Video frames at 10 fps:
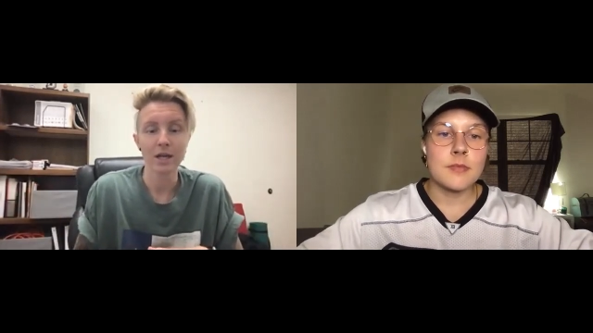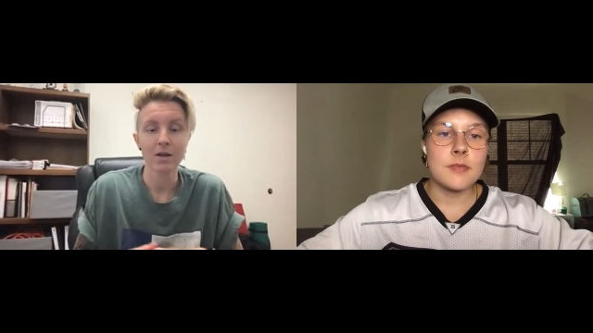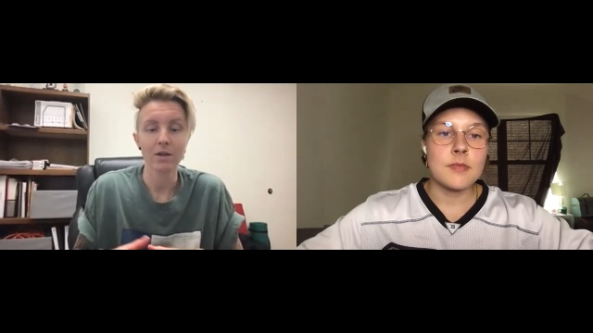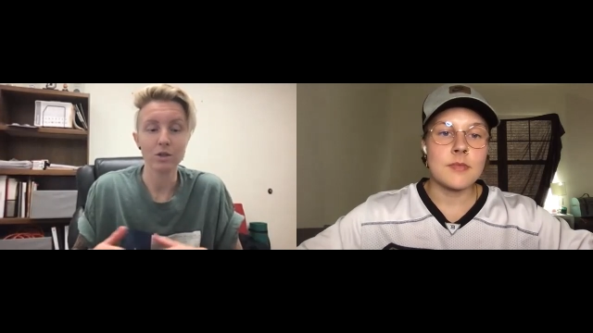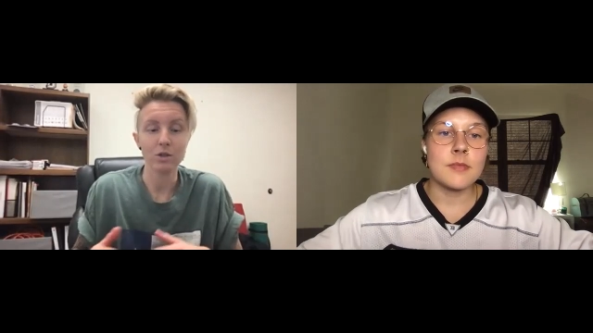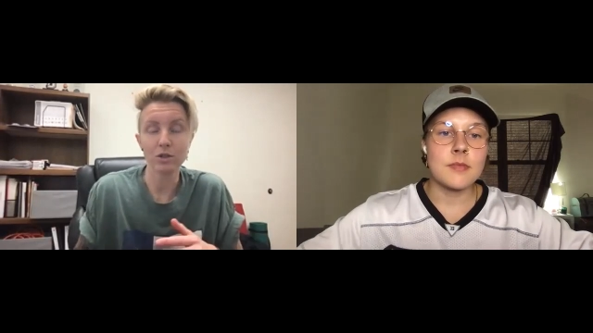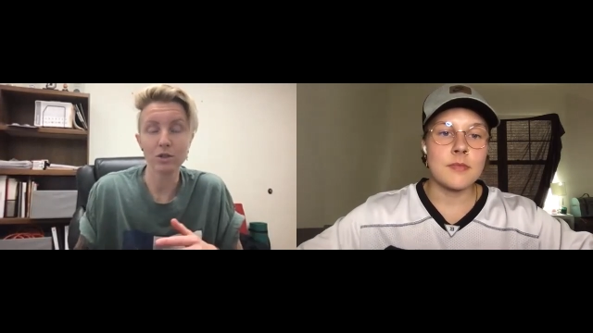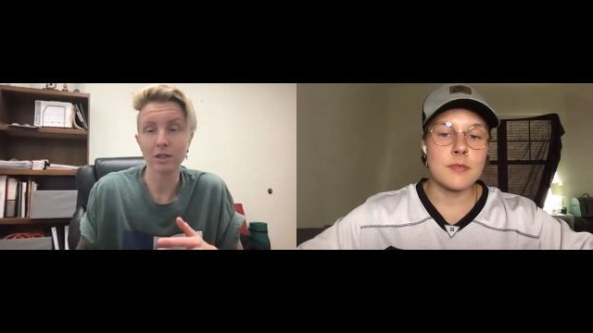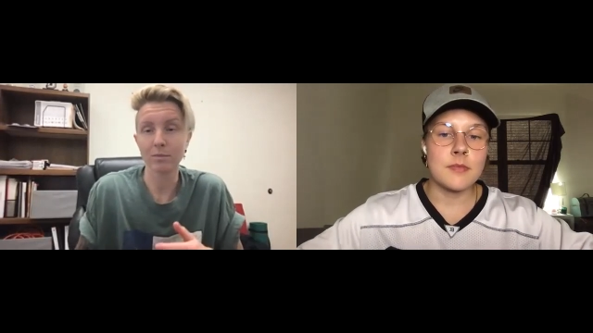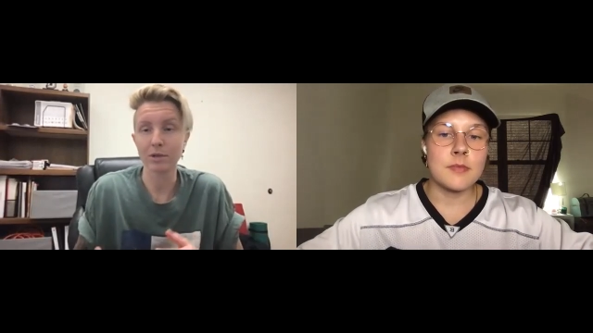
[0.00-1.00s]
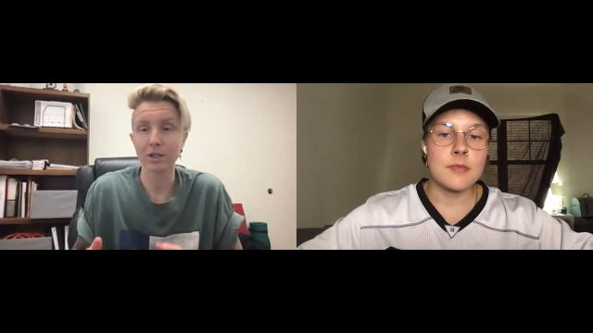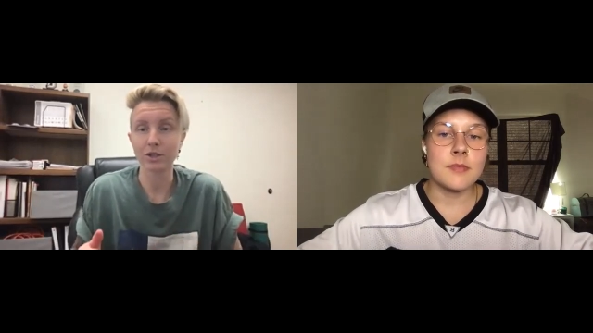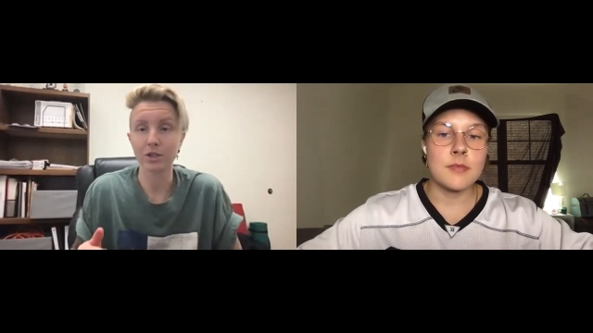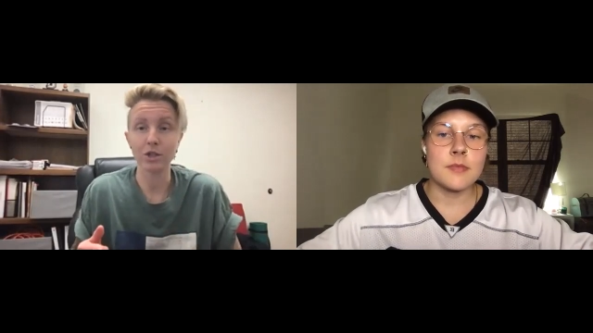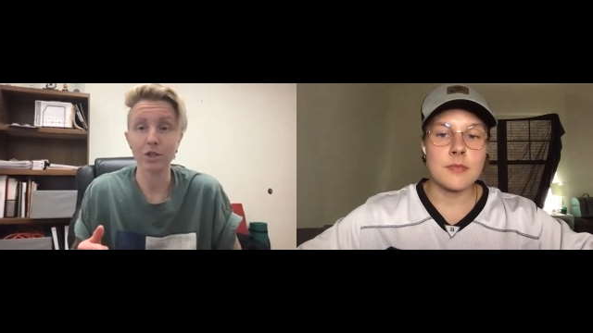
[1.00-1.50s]
Speaker 1: using the
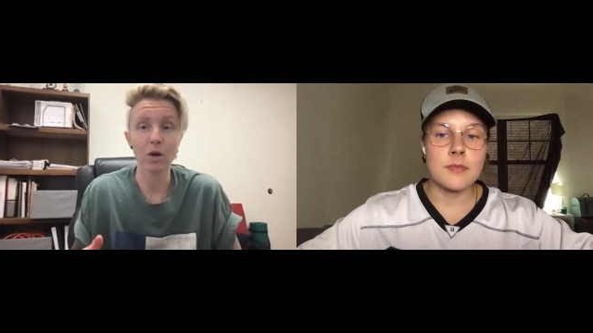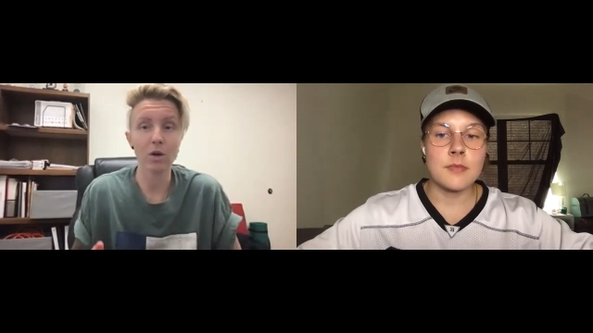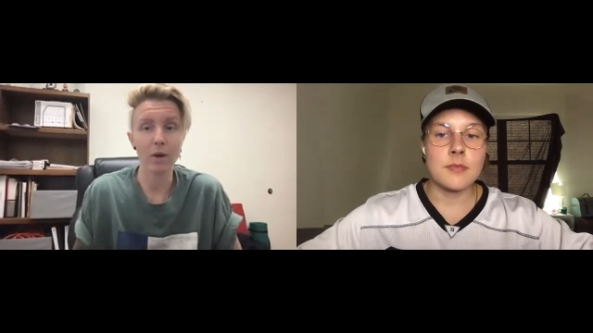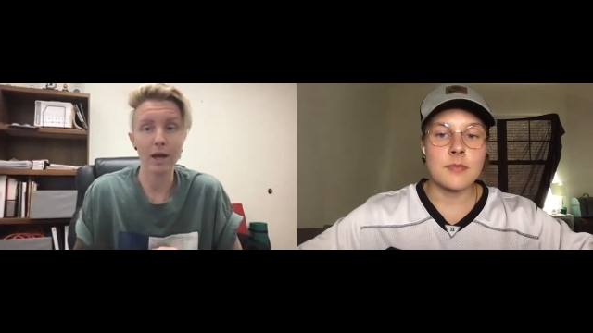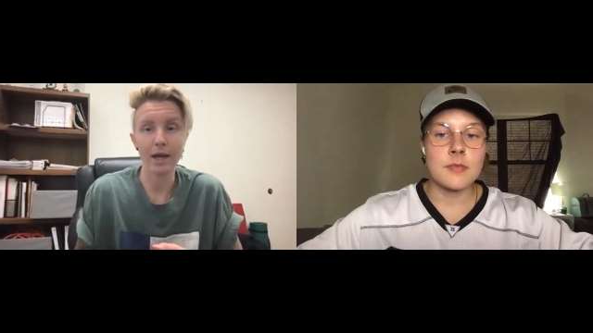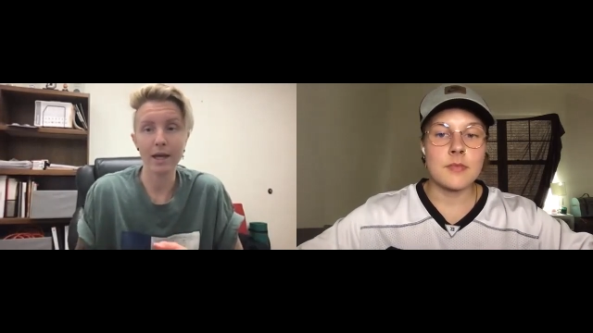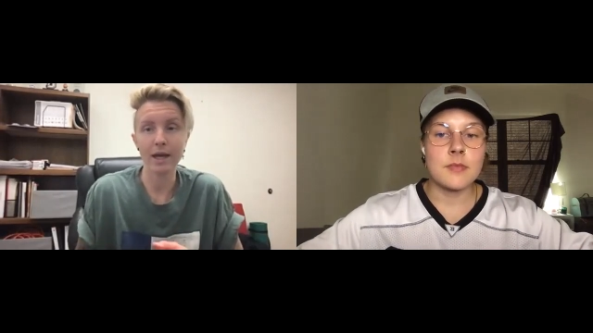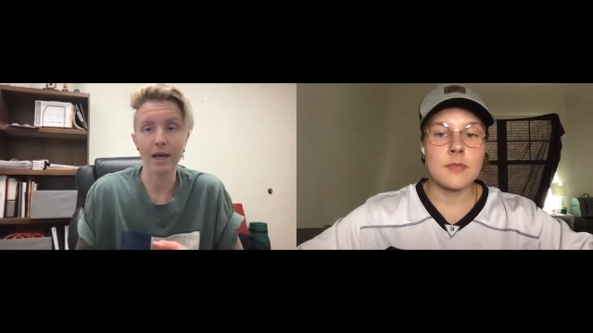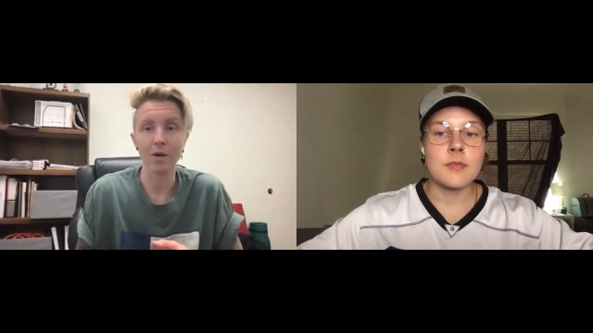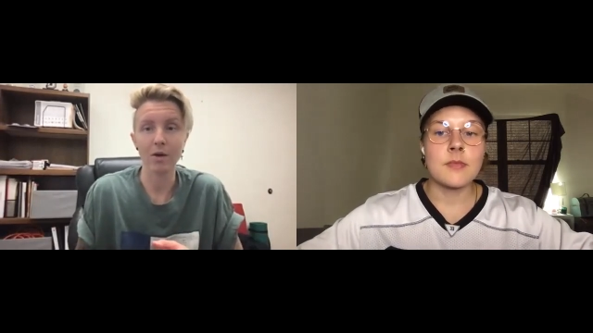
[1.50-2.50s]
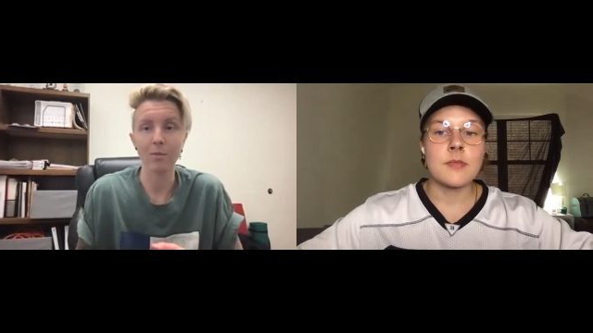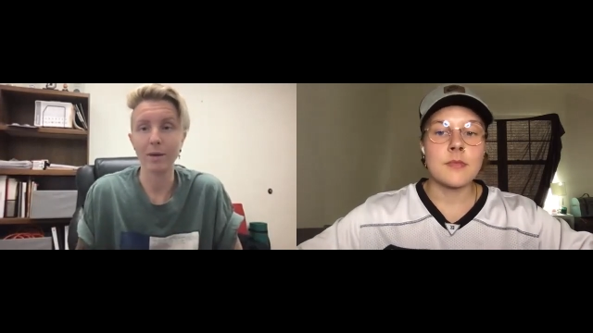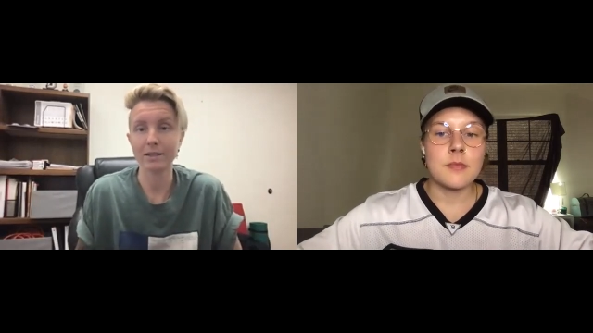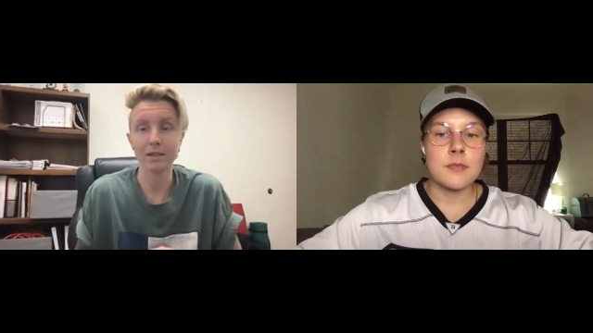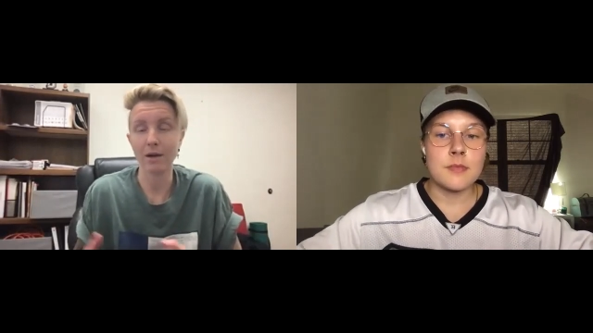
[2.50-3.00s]
pressure your way, how
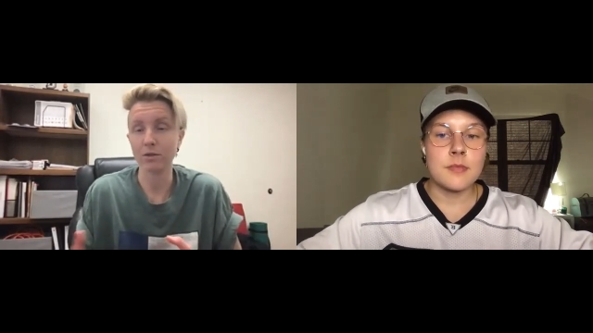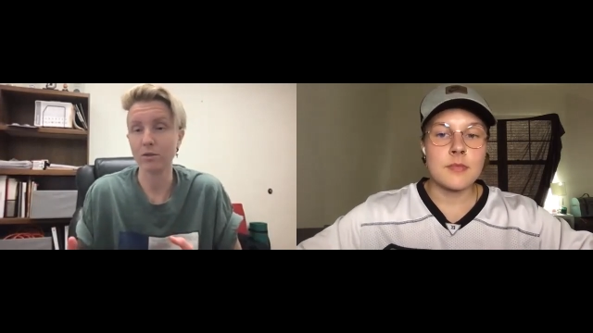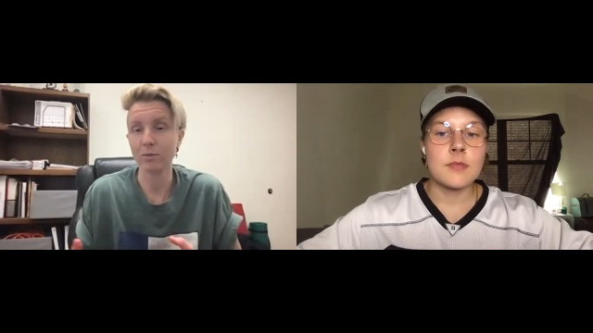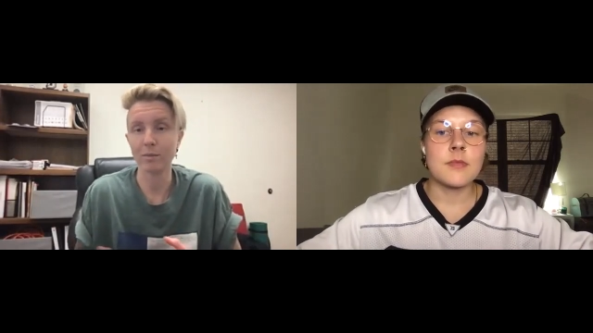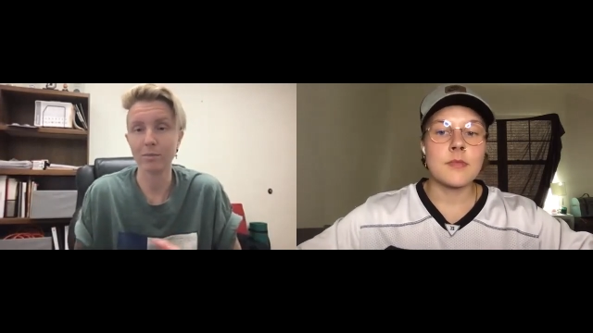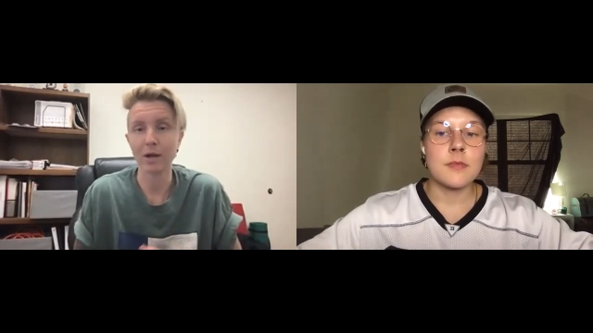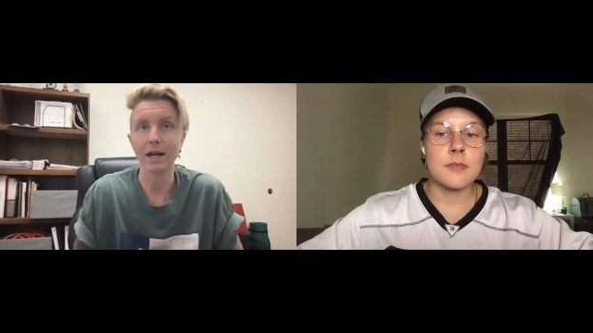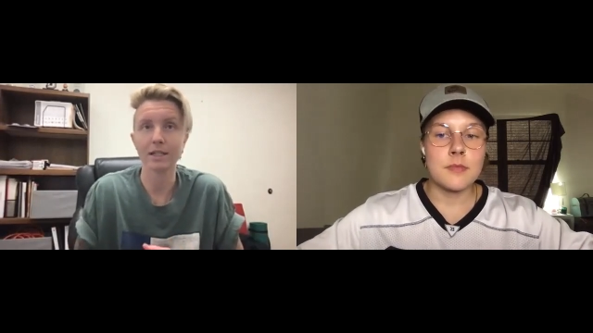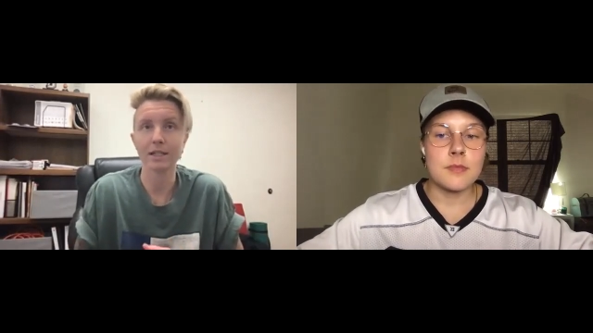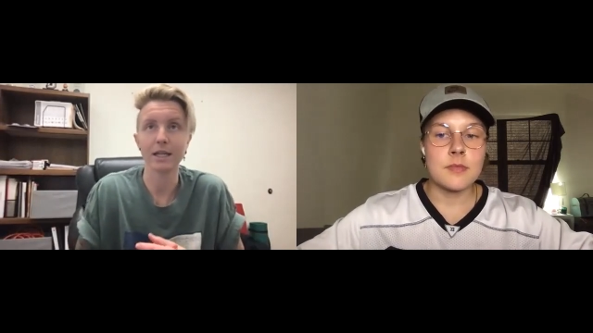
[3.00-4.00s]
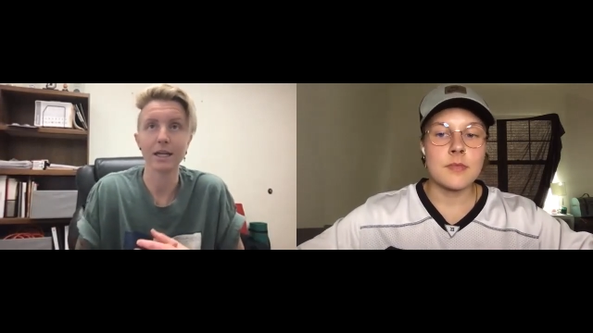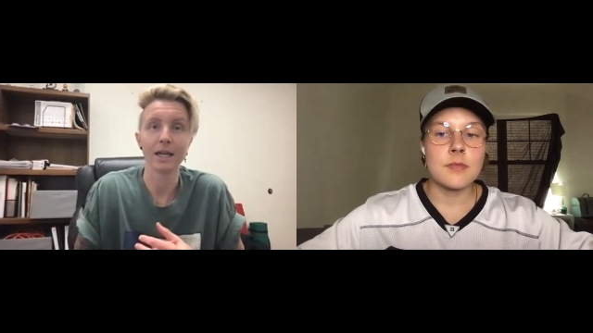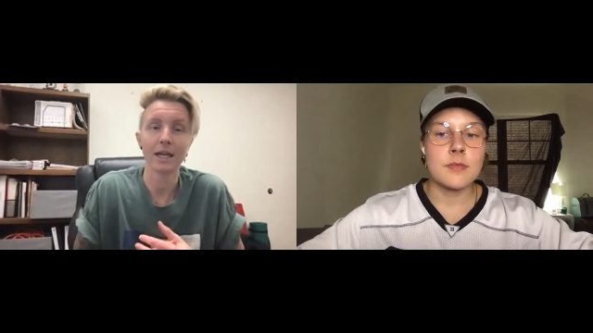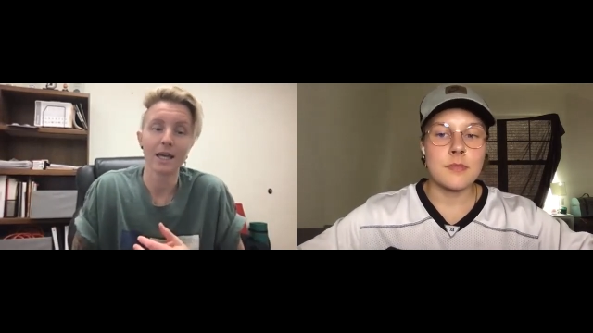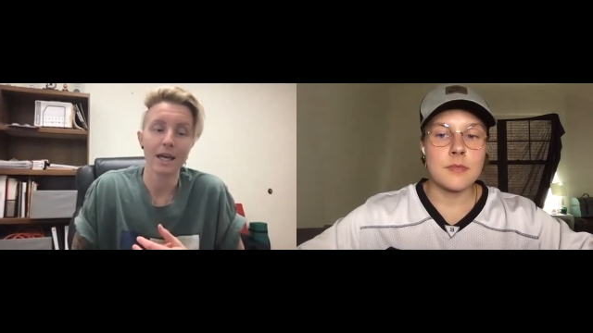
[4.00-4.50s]
best, how you've been practicing,
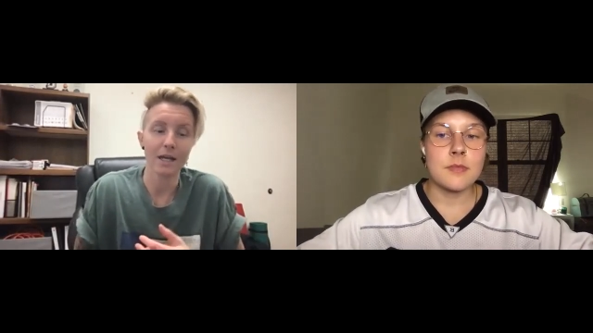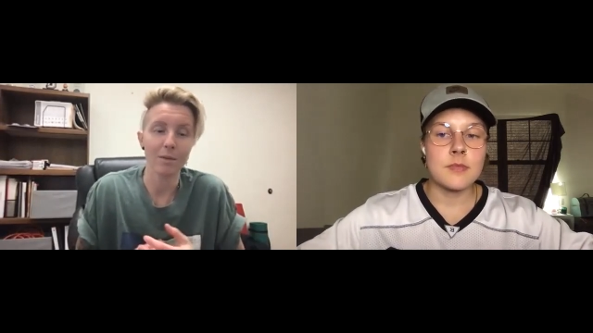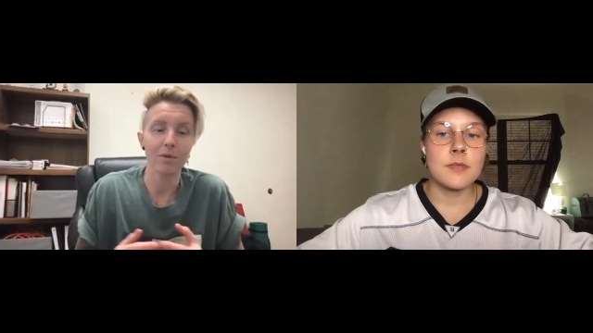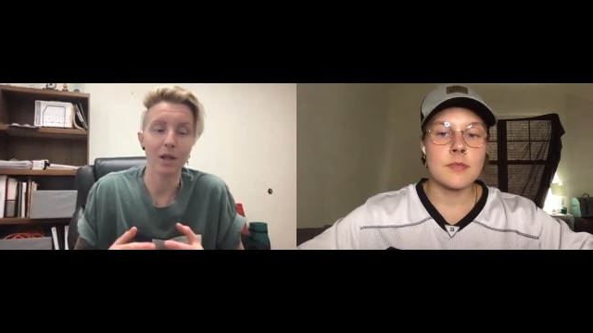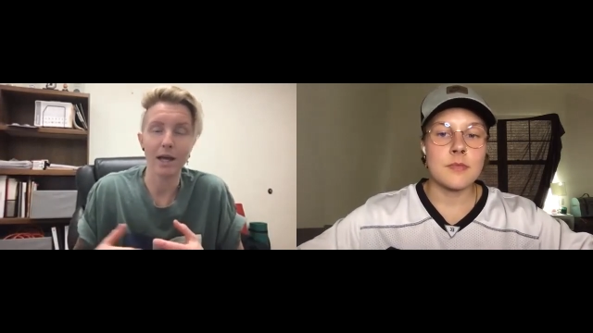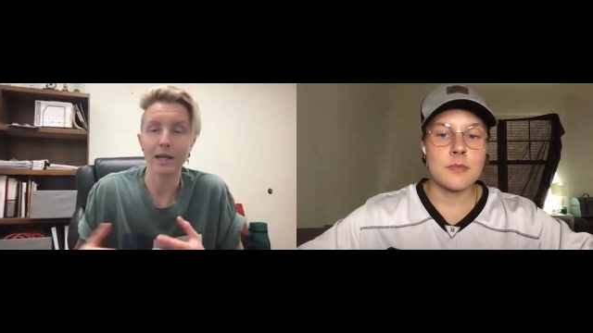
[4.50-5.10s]
and applying